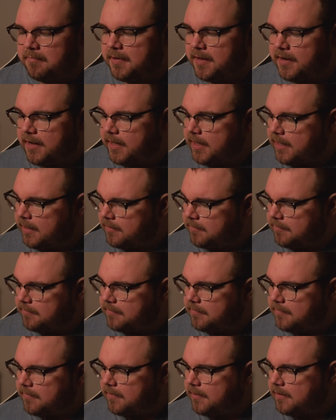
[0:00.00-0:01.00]
But again,
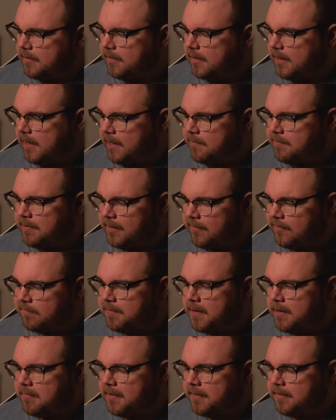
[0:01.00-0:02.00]
I've been
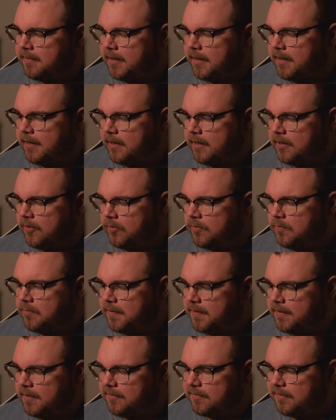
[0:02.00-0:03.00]
experimenting a lot
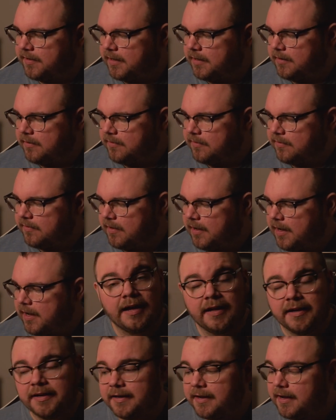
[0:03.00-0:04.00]
with this lens
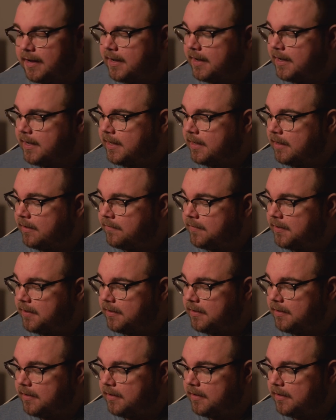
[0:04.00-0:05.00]
and
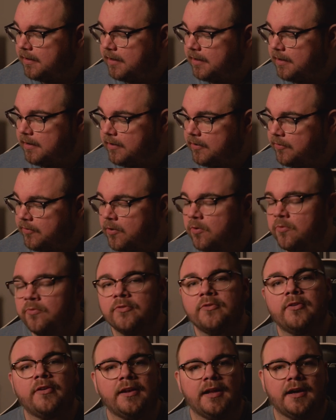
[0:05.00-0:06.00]
I've
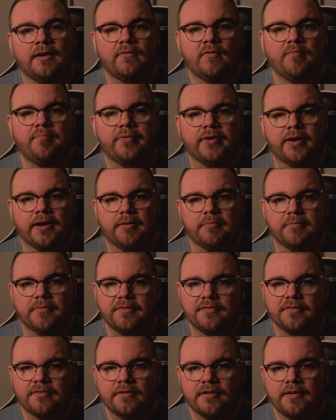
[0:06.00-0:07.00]
grown to love
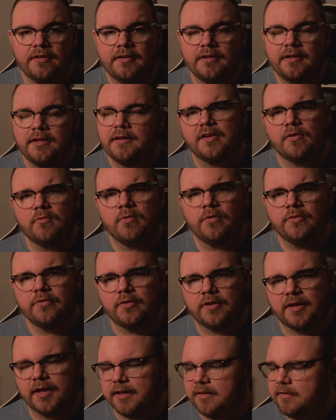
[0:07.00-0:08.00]
primes. So I want
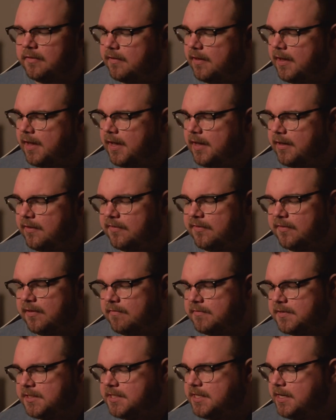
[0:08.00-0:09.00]
to get a
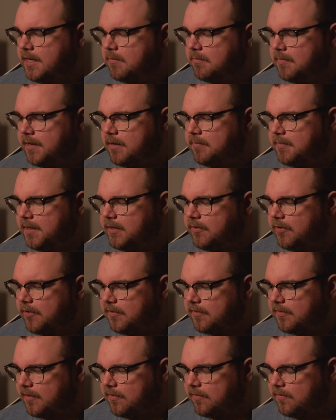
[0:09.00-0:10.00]

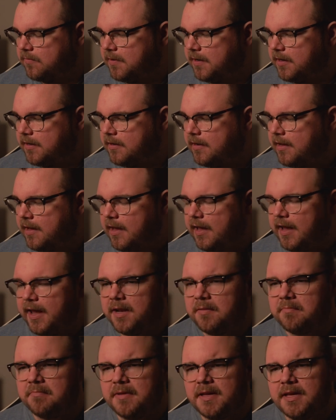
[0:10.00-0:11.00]
17mm as well,
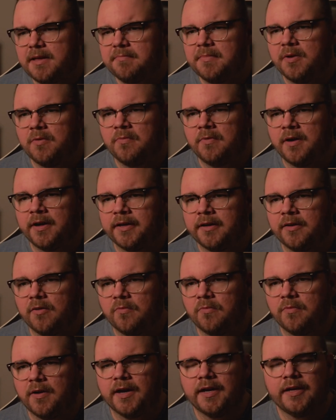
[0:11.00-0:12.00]
and maybe one
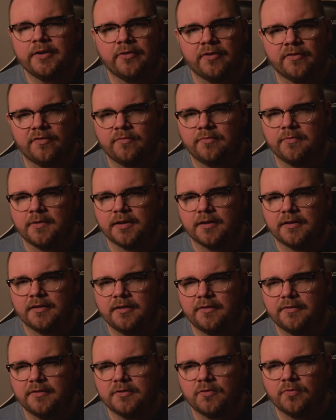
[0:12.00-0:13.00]
wider as
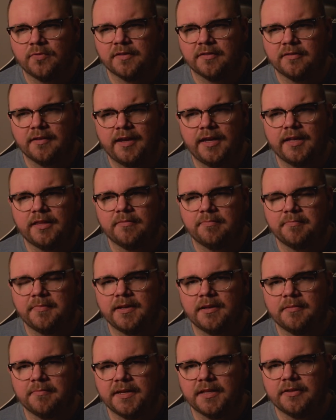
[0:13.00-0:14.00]
well,
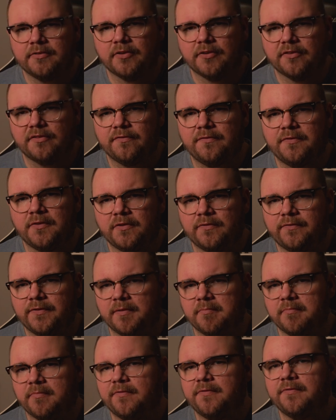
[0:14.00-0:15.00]

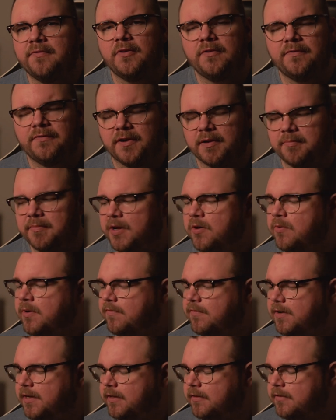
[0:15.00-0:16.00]
28mm full frame
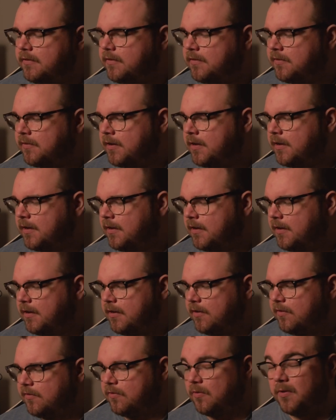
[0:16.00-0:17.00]
equivalent.
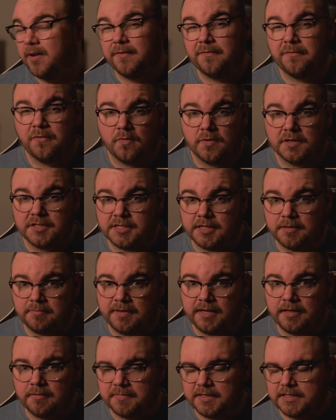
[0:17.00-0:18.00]
So a
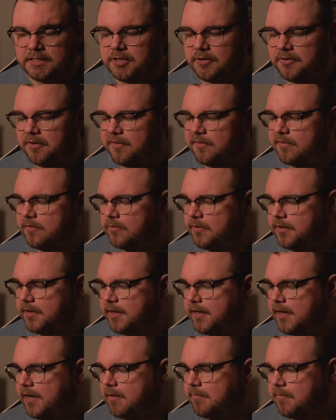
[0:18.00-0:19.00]
14mm on
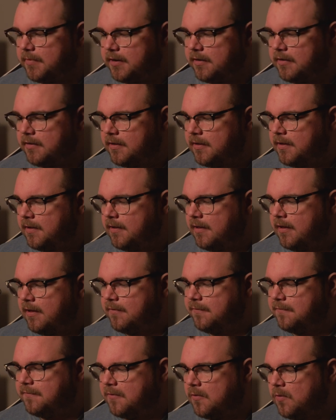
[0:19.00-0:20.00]
the camera
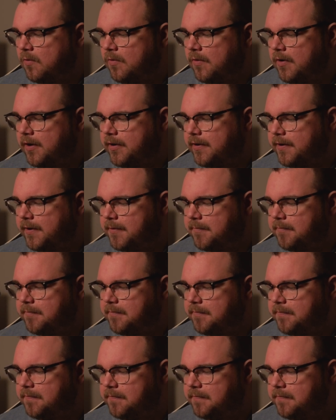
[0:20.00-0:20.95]
for,